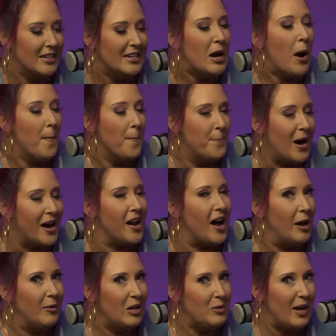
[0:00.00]
But
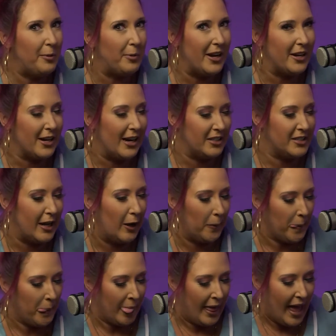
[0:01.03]
I'm going to make my cocktail.
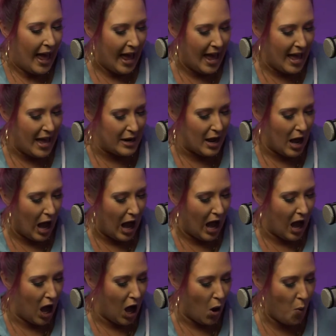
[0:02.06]
And,
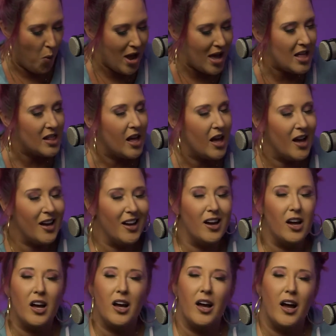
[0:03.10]
well,
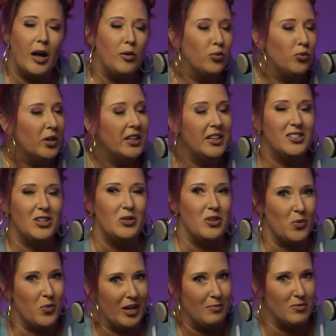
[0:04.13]
I really don't know
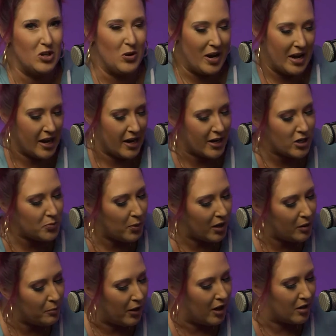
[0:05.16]
what I'm doing. And I just bought
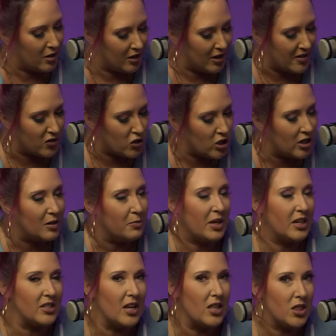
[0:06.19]
a bottle of gin
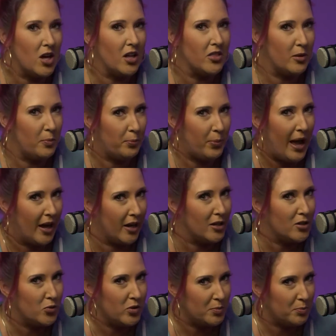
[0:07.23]
because I thought the
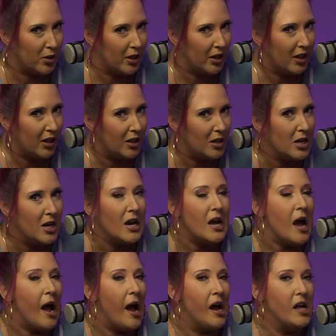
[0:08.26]
package was pretty.
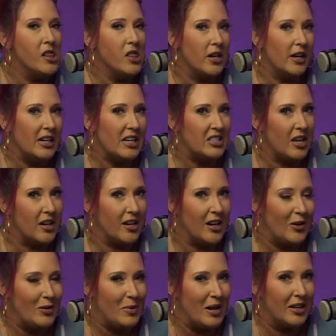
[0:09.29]
And then I decided I
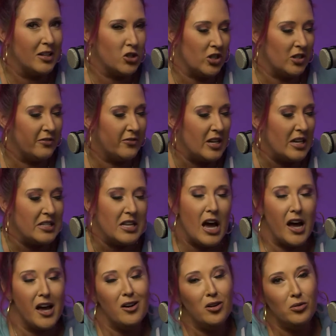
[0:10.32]
would make a gin fizz.
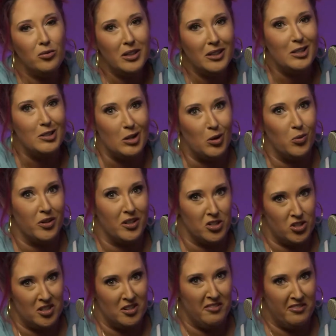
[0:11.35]
I don't really know what a
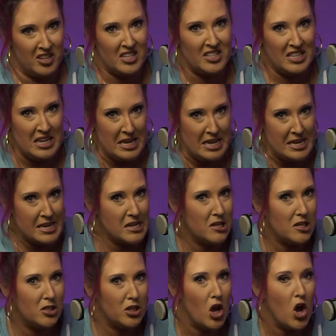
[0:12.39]
gin fizz
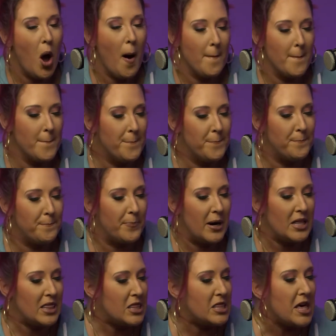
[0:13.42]
is,
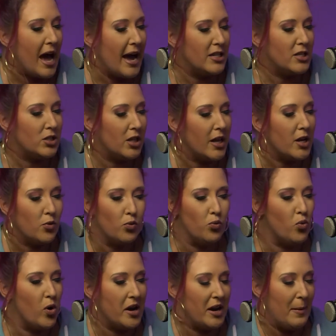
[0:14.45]
but that's what I'm